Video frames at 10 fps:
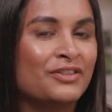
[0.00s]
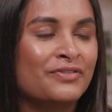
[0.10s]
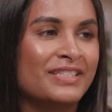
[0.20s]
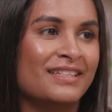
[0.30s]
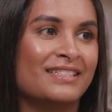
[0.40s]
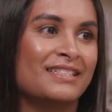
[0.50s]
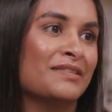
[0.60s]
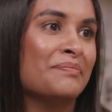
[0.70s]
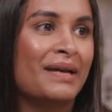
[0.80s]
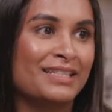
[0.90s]
Obviously, this is
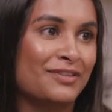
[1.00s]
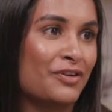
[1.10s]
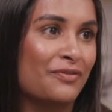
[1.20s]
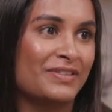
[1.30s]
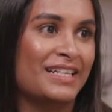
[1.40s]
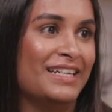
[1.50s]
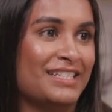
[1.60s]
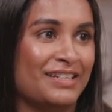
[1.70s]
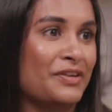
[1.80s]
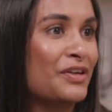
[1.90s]
a massive
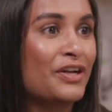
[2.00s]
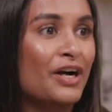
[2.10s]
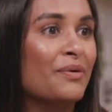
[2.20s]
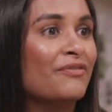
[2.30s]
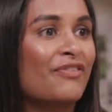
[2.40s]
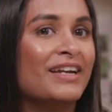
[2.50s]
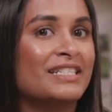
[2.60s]
conversation. You could go on for